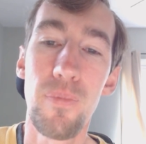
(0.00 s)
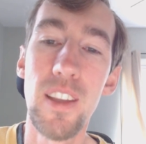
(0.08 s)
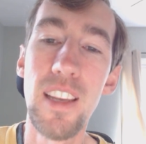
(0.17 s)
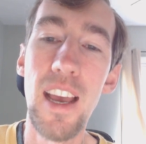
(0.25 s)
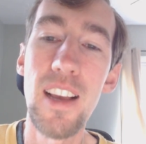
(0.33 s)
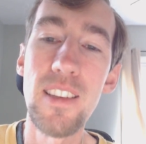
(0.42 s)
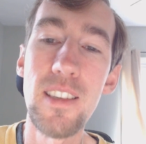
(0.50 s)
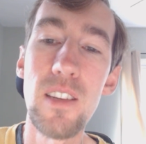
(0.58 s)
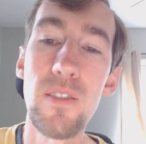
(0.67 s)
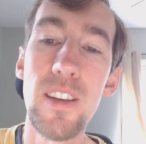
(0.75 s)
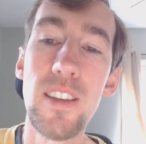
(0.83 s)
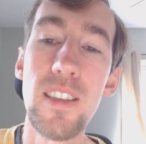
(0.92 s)
The
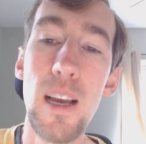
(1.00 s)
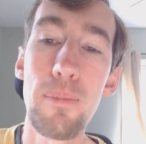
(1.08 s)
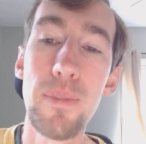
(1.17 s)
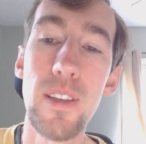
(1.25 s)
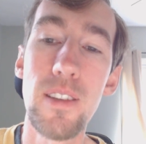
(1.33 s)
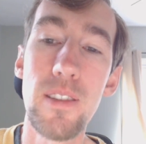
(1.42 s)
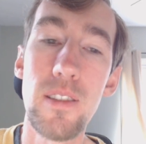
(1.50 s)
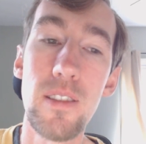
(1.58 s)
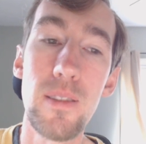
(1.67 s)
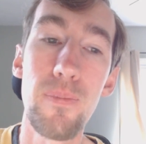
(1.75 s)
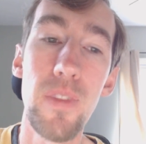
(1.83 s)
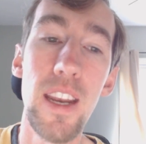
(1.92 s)
tests of
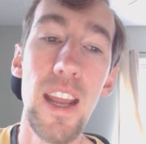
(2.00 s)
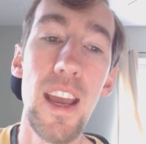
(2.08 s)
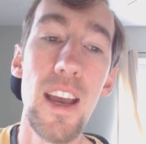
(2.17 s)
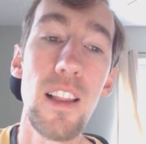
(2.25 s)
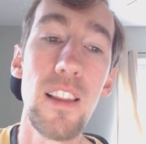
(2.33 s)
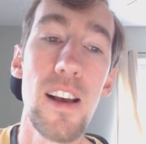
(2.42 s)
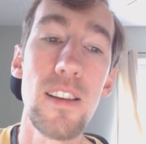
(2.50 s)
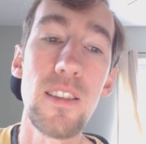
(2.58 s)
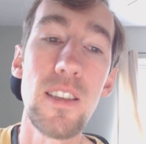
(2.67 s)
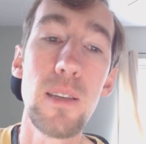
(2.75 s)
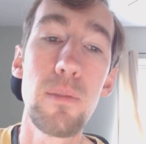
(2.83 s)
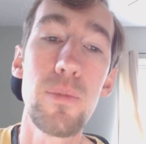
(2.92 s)
acceptance that ALS
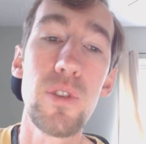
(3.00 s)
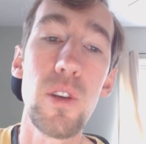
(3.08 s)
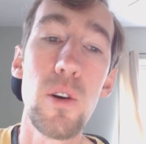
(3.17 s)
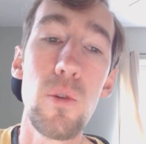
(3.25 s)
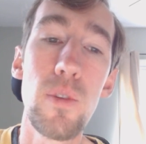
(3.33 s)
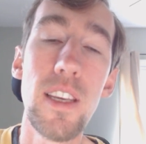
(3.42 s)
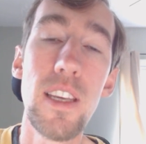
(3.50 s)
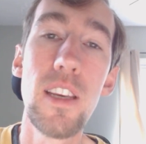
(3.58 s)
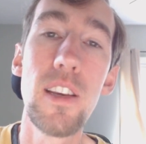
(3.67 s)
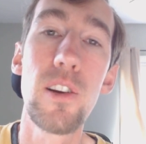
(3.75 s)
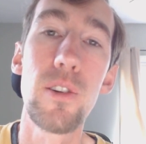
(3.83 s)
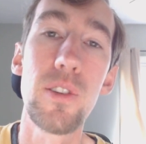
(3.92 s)
seems so
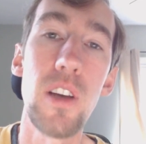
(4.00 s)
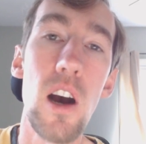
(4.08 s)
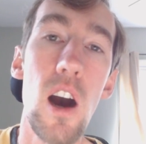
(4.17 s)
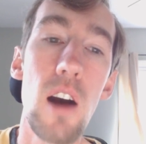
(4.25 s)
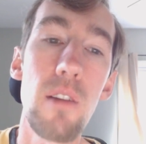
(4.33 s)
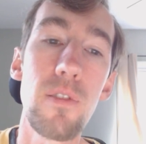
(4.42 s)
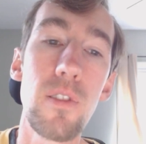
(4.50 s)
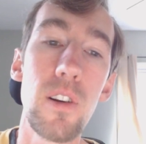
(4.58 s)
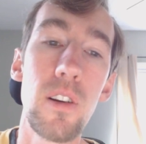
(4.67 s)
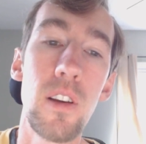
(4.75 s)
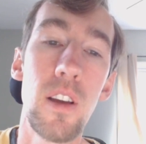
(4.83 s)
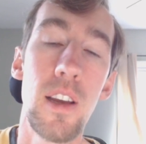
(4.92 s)
eager to
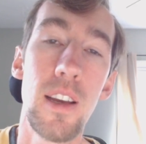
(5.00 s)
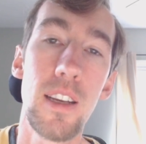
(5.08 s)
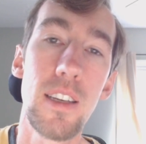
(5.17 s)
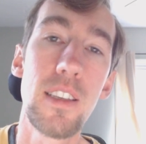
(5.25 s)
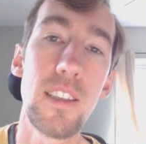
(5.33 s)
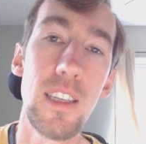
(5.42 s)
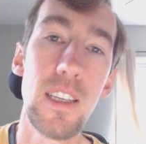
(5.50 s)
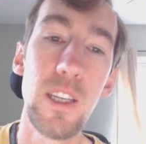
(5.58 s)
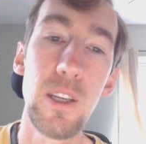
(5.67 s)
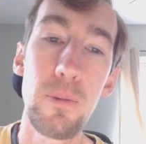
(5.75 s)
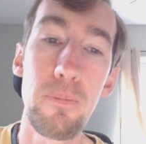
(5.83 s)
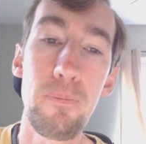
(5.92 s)
offer
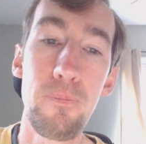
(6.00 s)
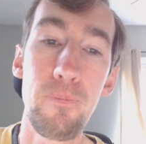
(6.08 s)
continue.